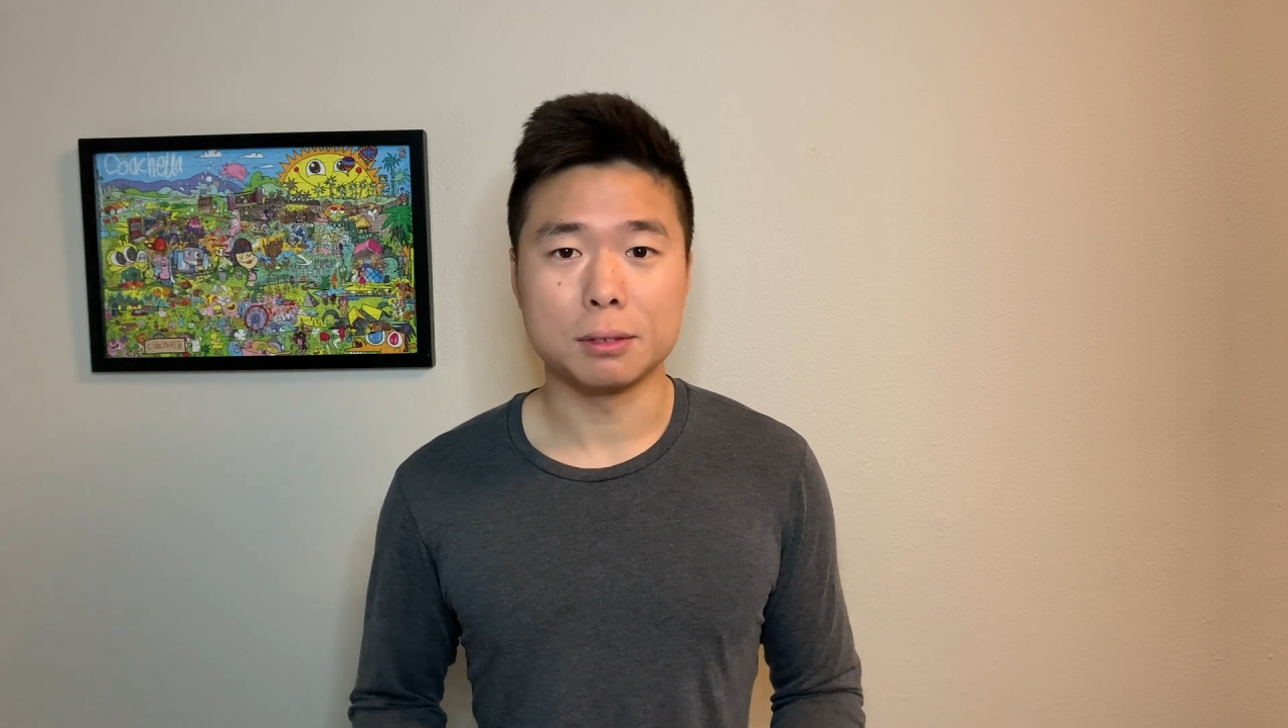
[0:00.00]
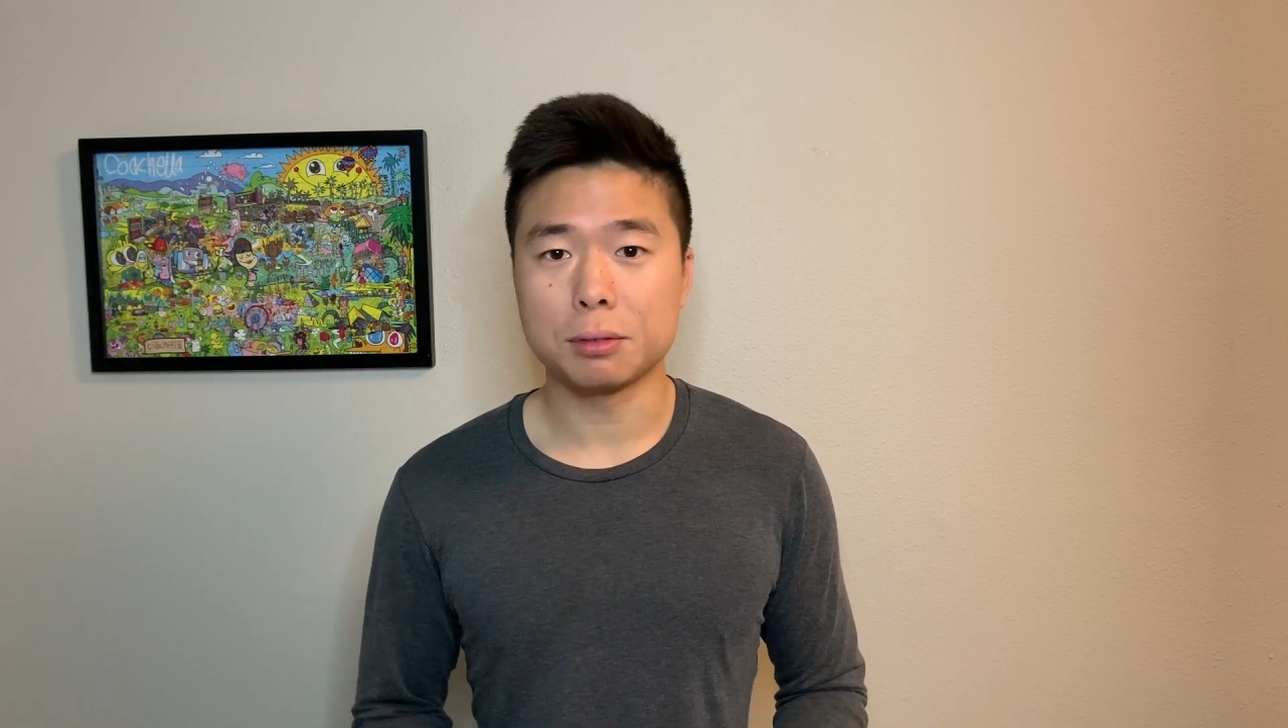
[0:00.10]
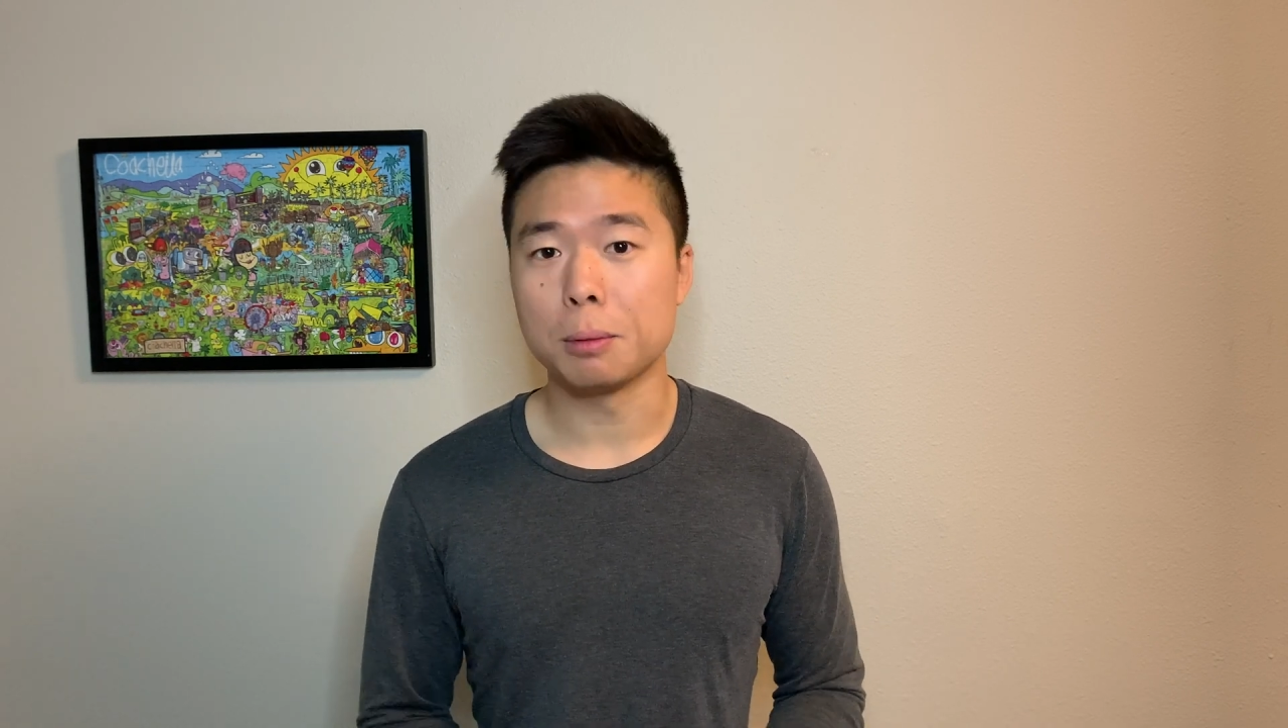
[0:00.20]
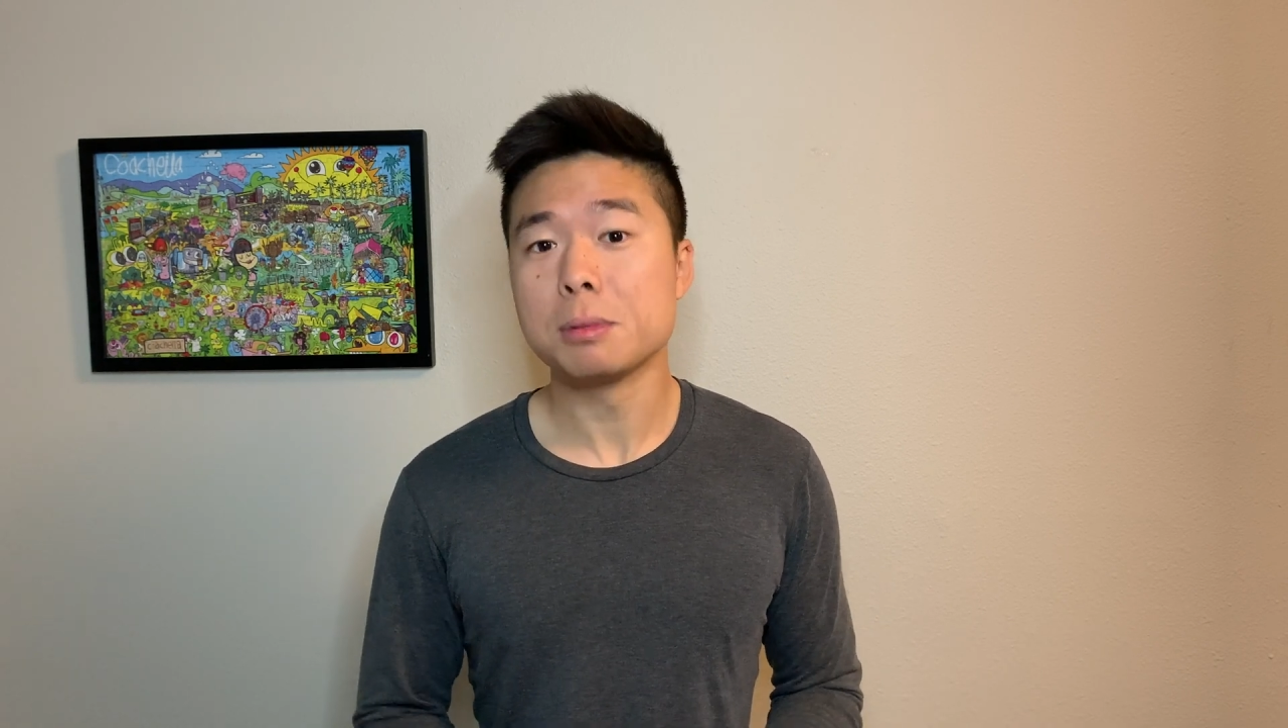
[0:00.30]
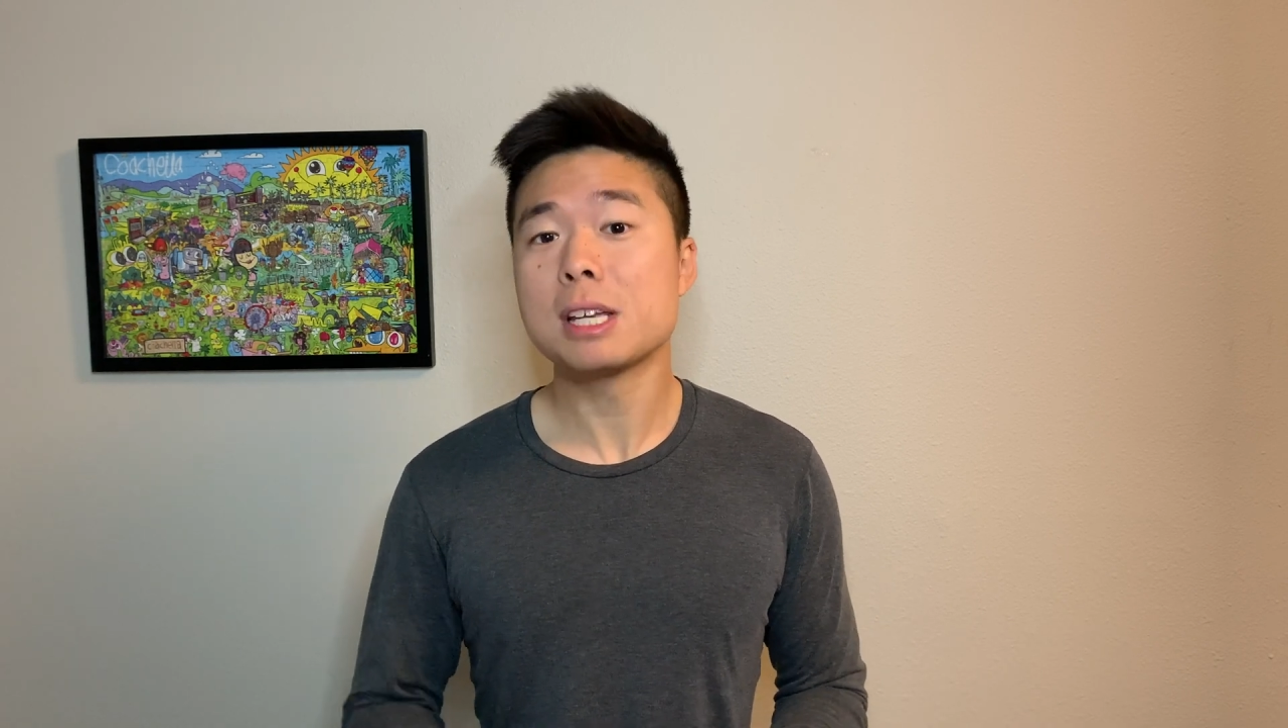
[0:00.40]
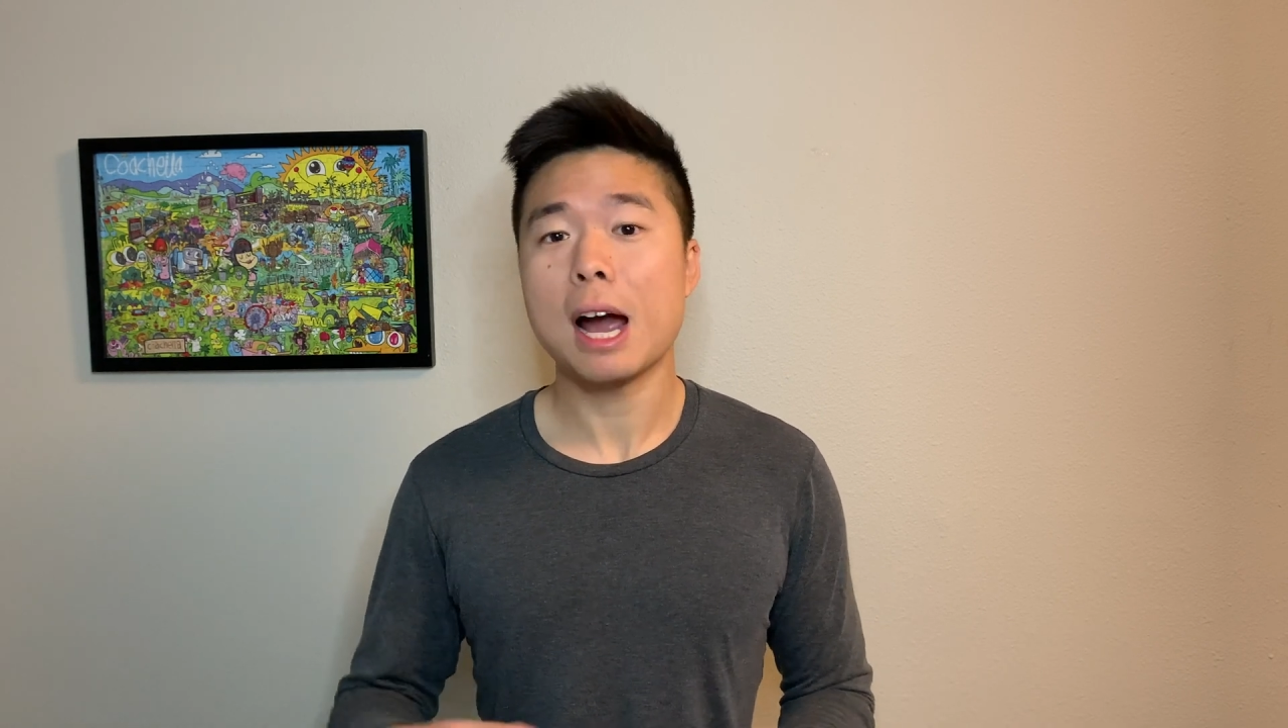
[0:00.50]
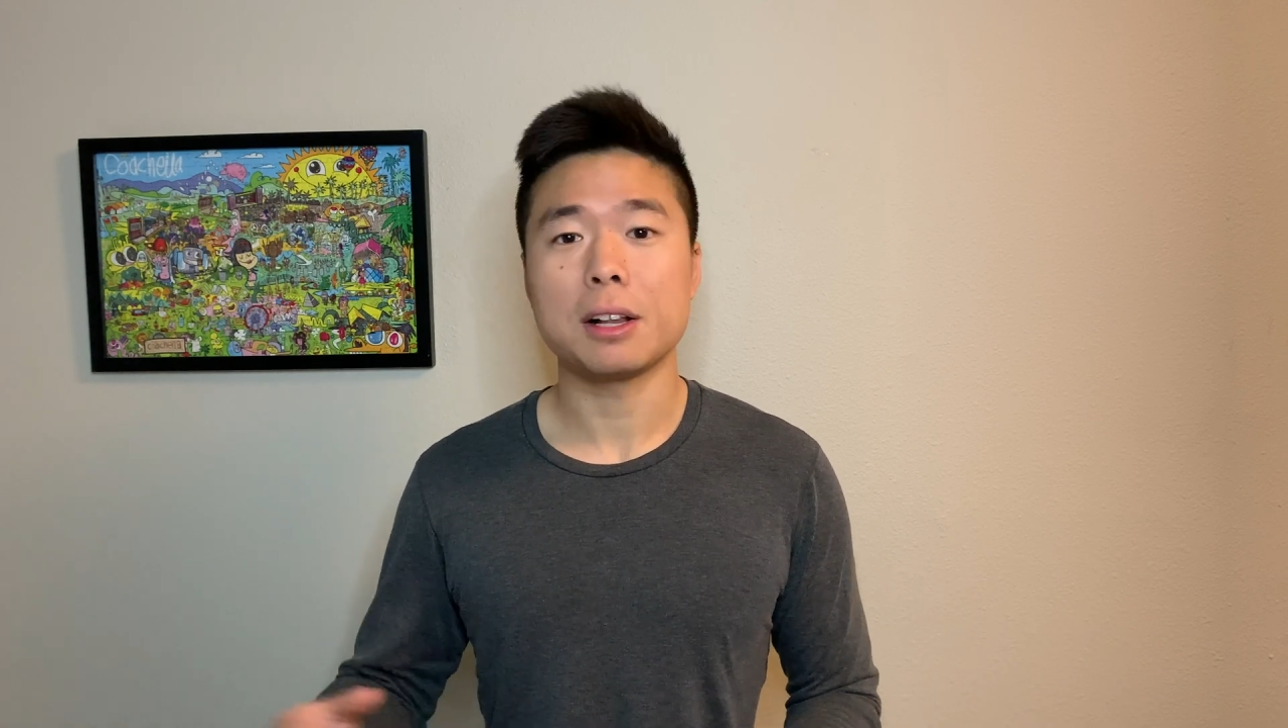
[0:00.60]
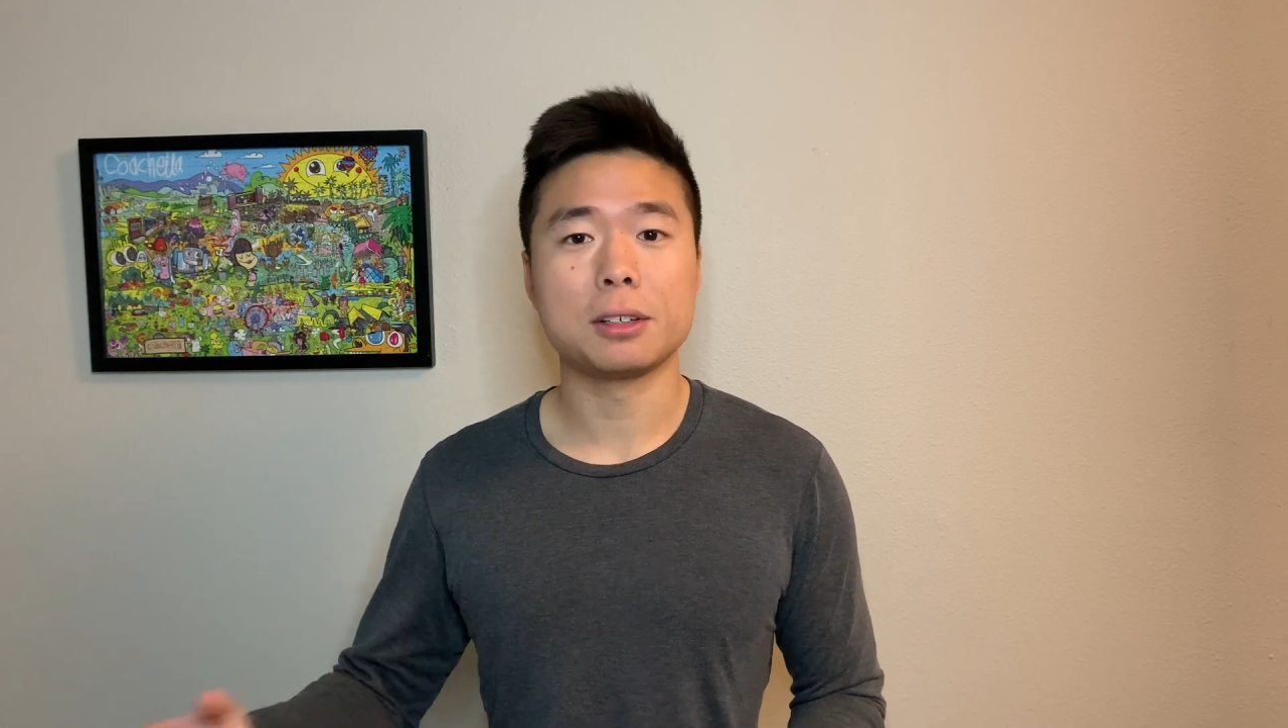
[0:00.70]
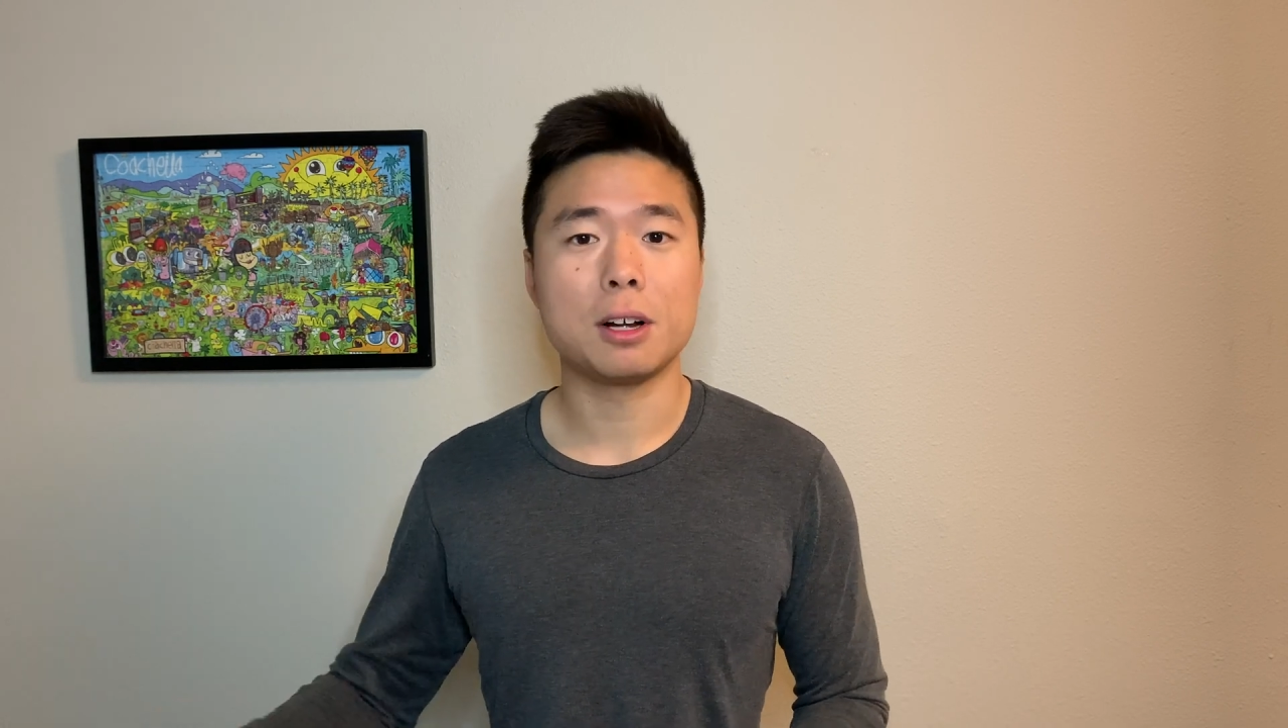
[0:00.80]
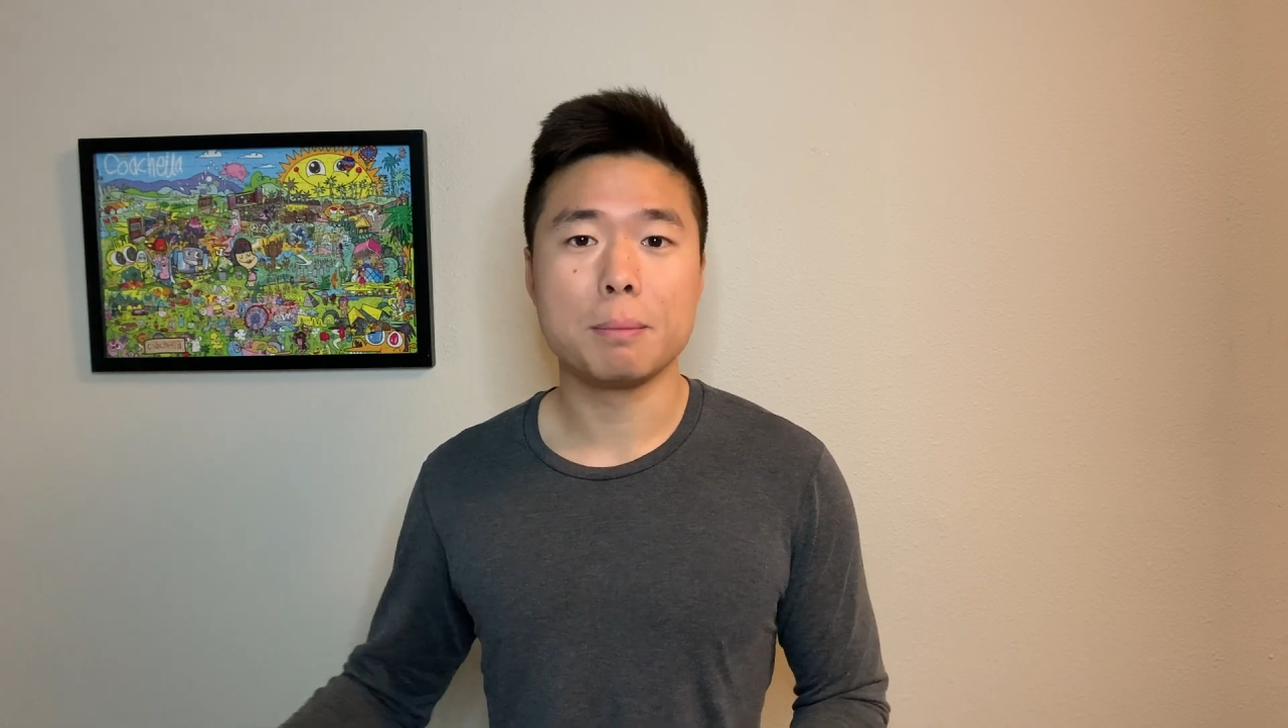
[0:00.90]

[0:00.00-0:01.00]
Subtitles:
from Tylenol